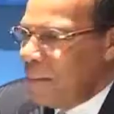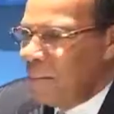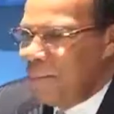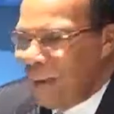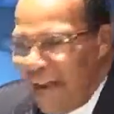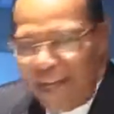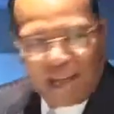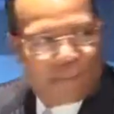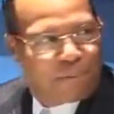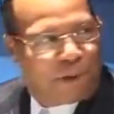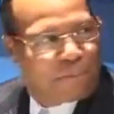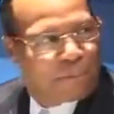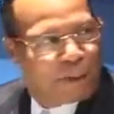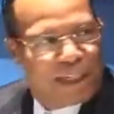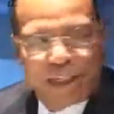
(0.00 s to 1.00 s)
black
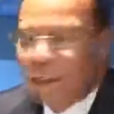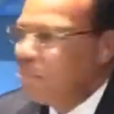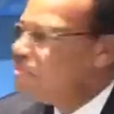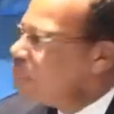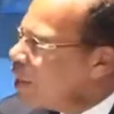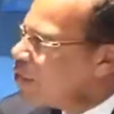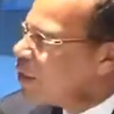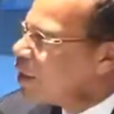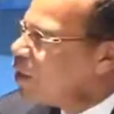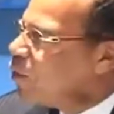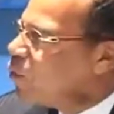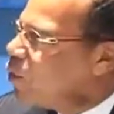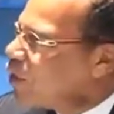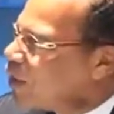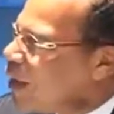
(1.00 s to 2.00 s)
people in America
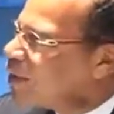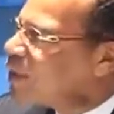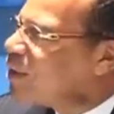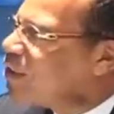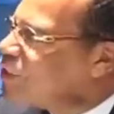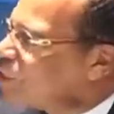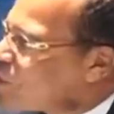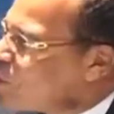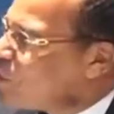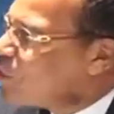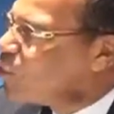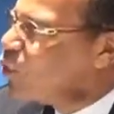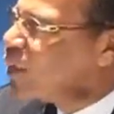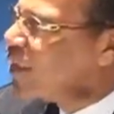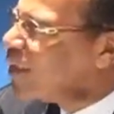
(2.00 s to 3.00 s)
were not
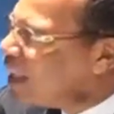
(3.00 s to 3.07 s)
concerned with.